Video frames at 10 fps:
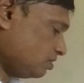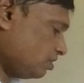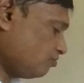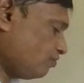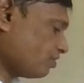
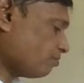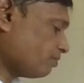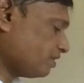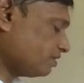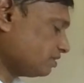If we
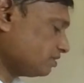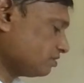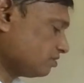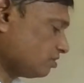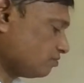update
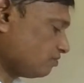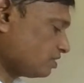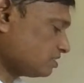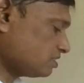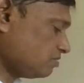
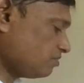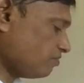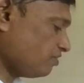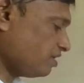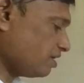first sigma
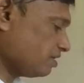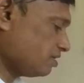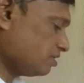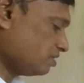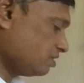va,
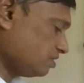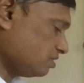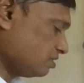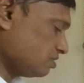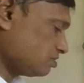
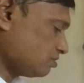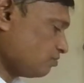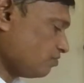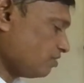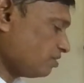so
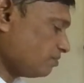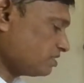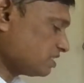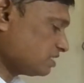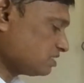v1
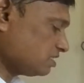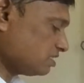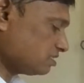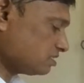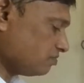remains as it
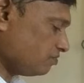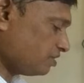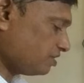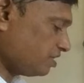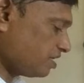is,
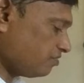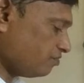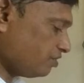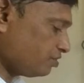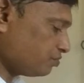v3 and
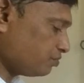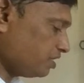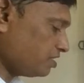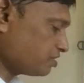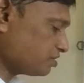v2
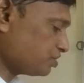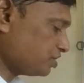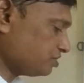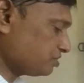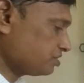
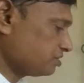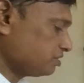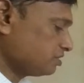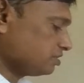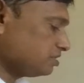interchange
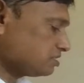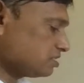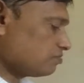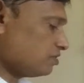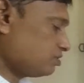is
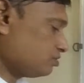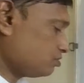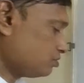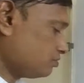equal to